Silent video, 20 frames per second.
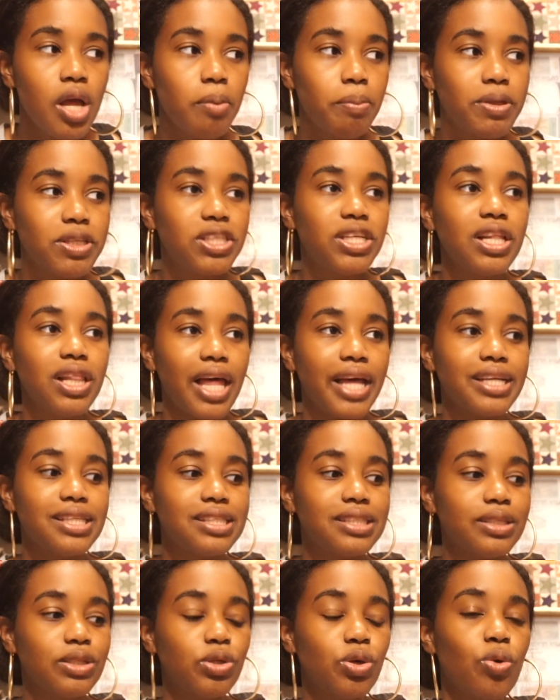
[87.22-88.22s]
but she likes
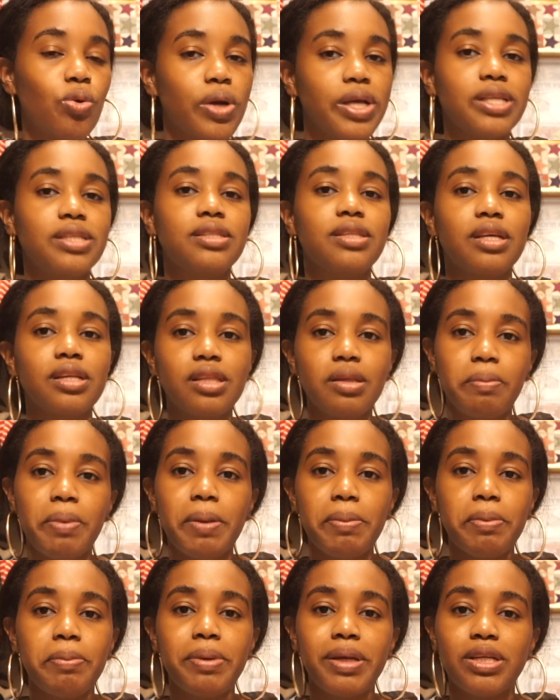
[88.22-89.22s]
the toys, like the
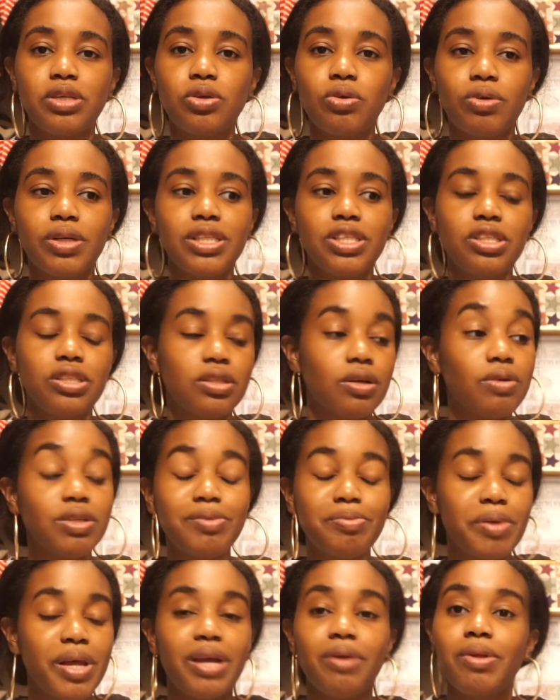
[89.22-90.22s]
Peppa Pig toys. She's
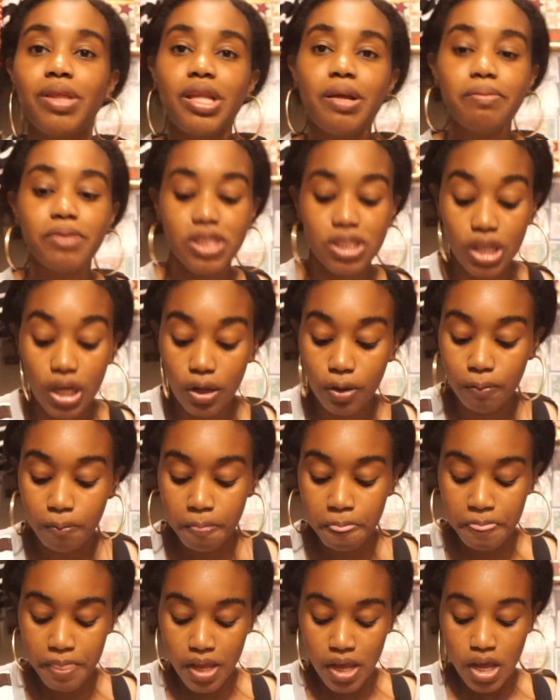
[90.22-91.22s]
always playing with them. So
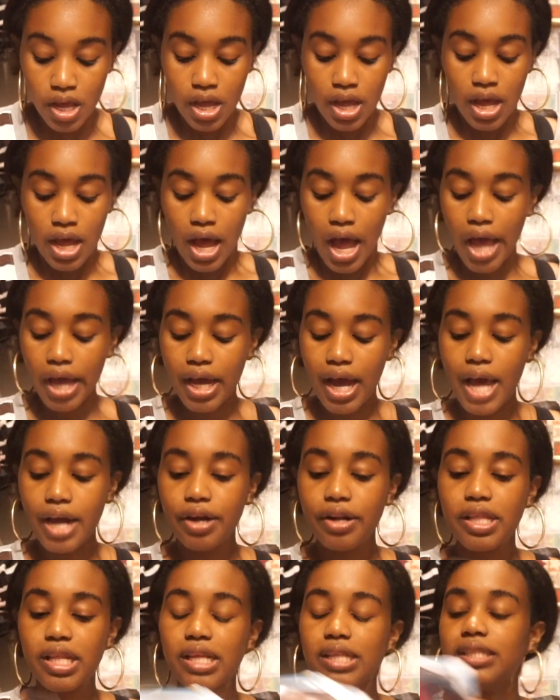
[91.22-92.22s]
I got
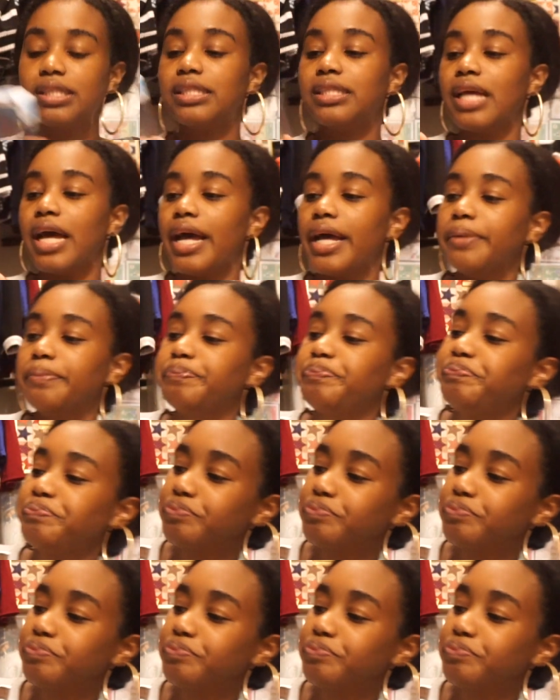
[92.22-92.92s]
her this set.